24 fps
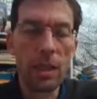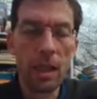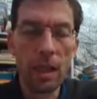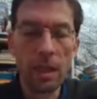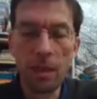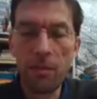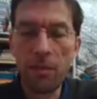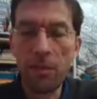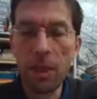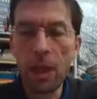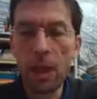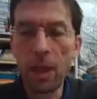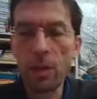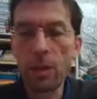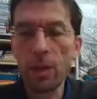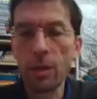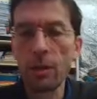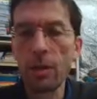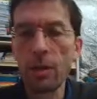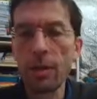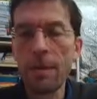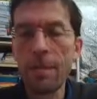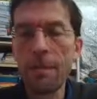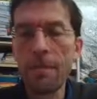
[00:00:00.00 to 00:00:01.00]

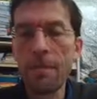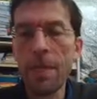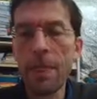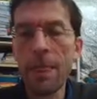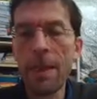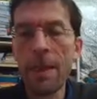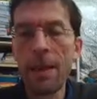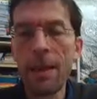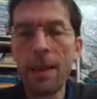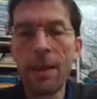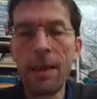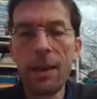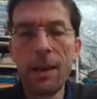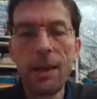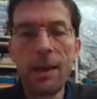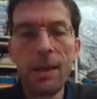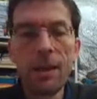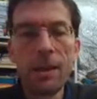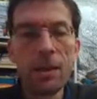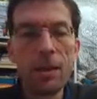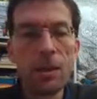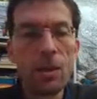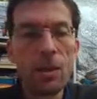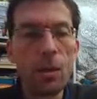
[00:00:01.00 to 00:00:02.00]
signification.
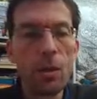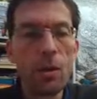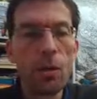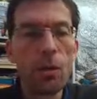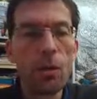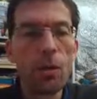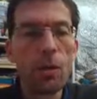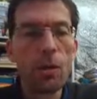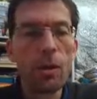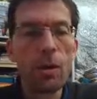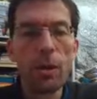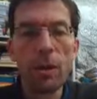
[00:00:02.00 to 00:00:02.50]
So